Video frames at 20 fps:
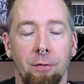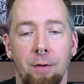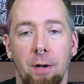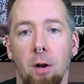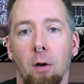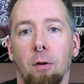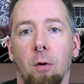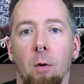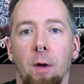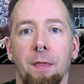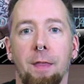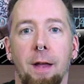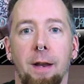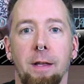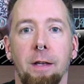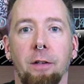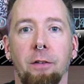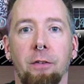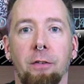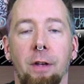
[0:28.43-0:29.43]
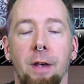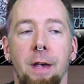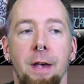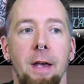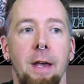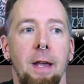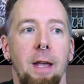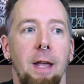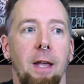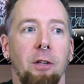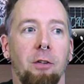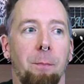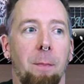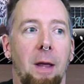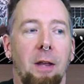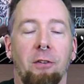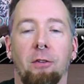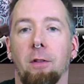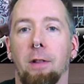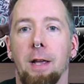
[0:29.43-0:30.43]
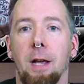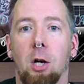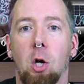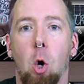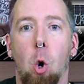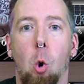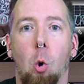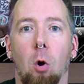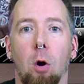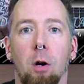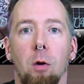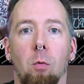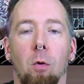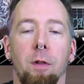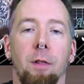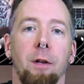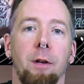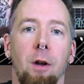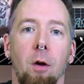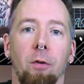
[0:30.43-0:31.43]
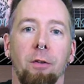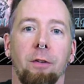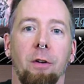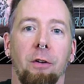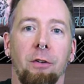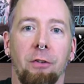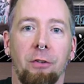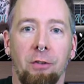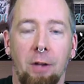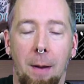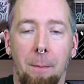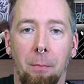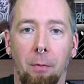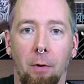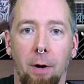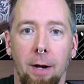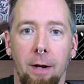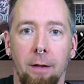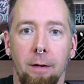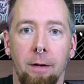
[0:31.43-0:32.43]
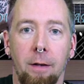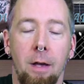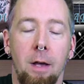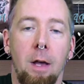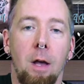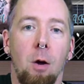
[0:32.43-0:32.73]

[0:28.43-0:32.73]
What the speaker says: If you don't know what that is, it's basically a chord where the notes are separated.